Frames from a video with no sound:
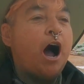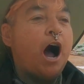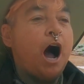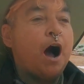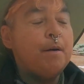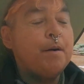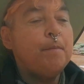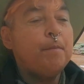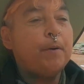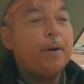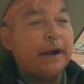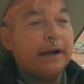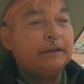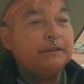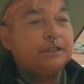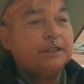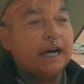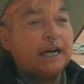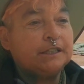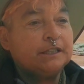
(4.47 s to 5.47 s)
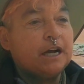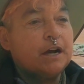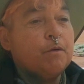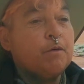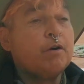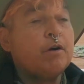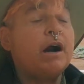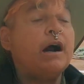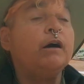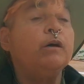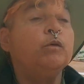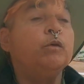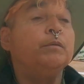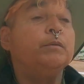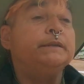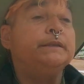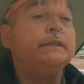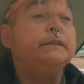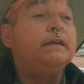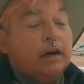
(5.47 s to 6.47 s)
I'm a proud Jaja Wurrung
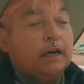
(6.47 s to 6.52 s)
woman.